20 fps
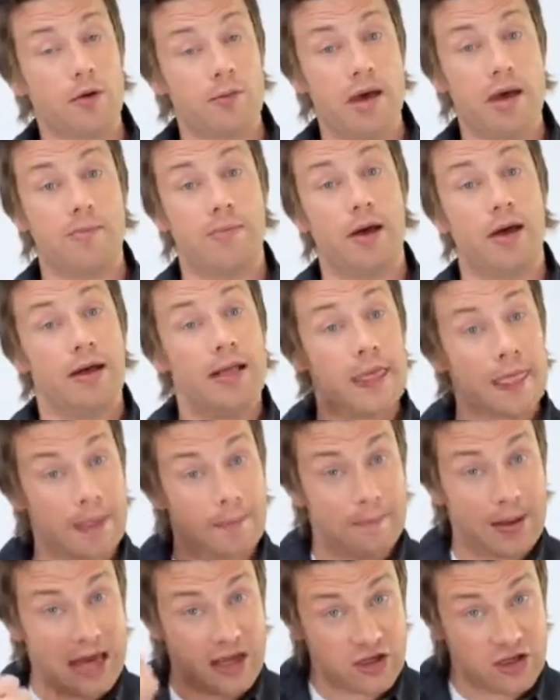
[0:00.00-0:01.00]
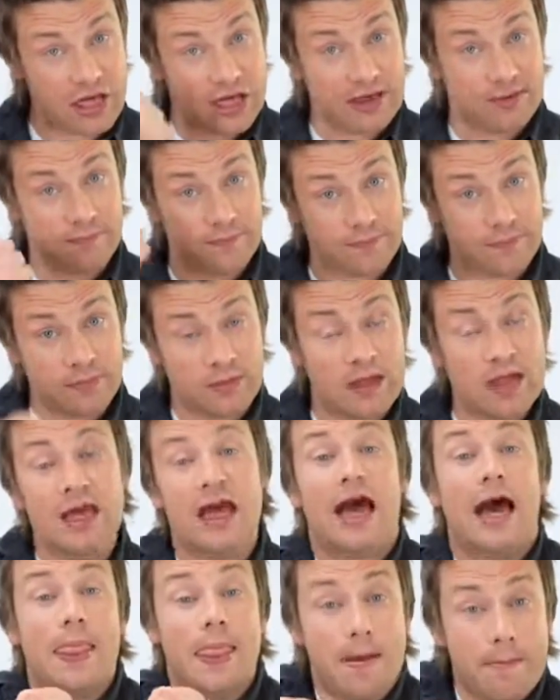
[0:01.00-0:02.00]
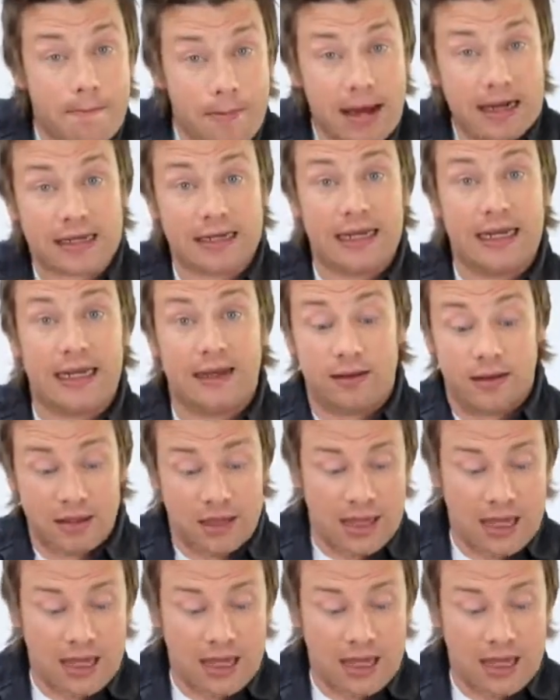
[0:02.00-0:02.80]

But remember, the bashing and the muddling.